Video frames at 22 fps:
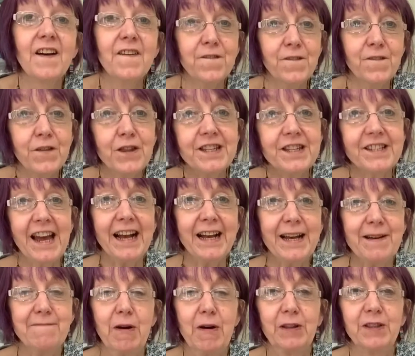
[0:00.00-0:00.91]
For the
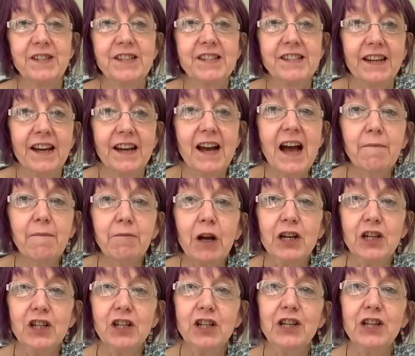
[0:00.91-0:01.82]
second monster, I'm
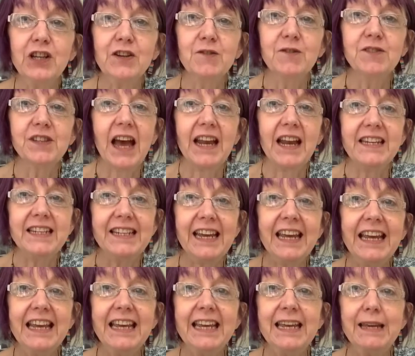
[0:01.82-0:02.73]
going to use a
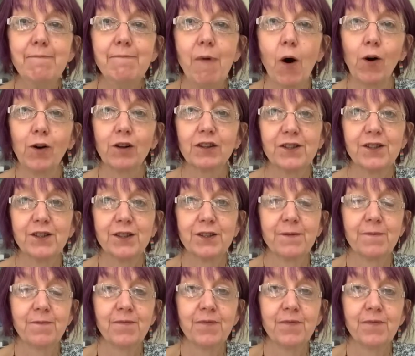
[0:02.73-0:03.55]
tea box.